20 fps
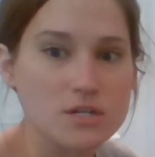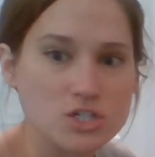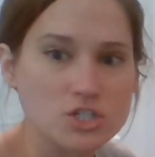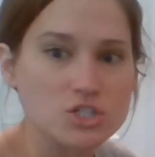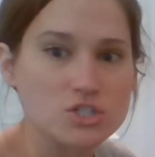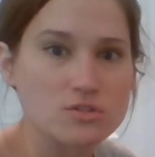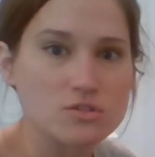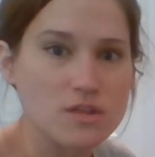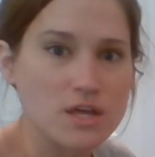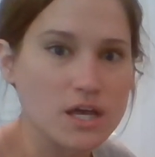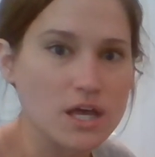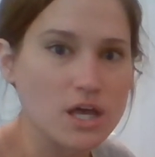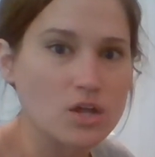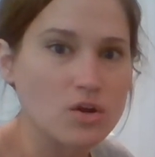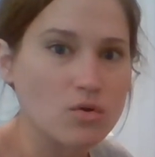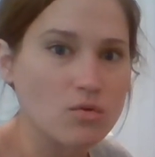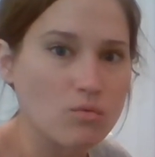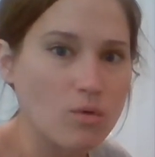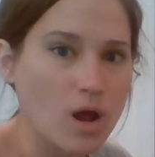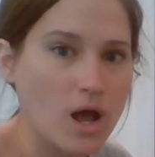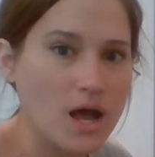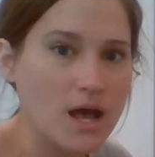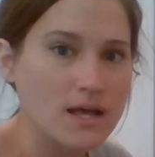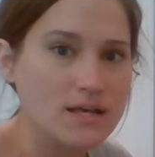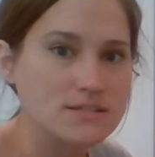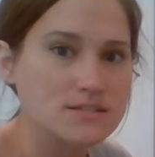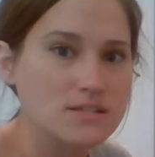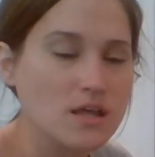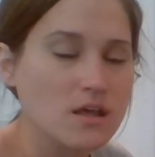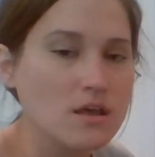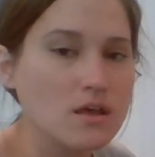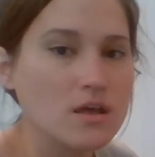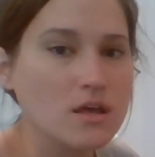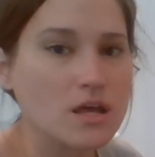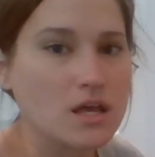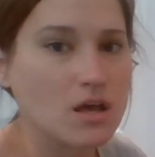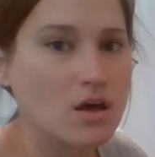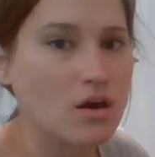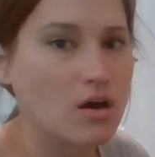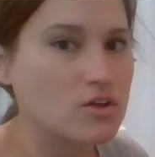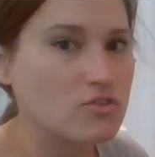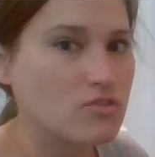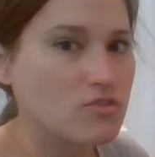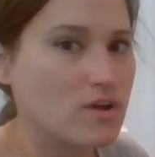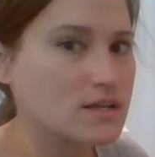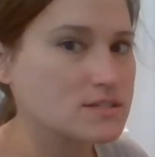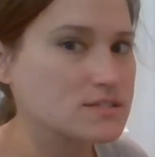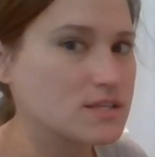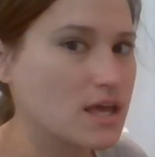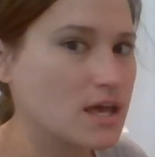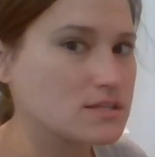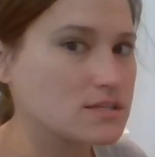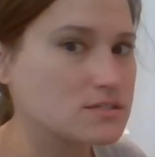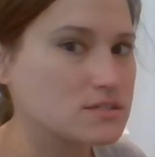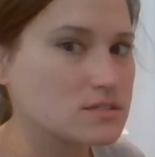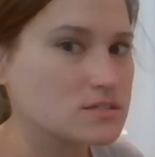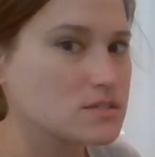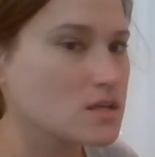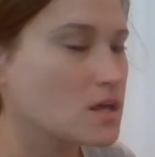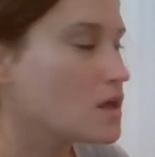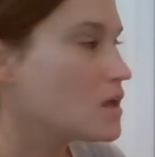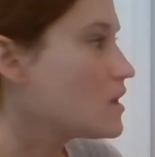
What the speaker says: issue that can arise in contracts cases.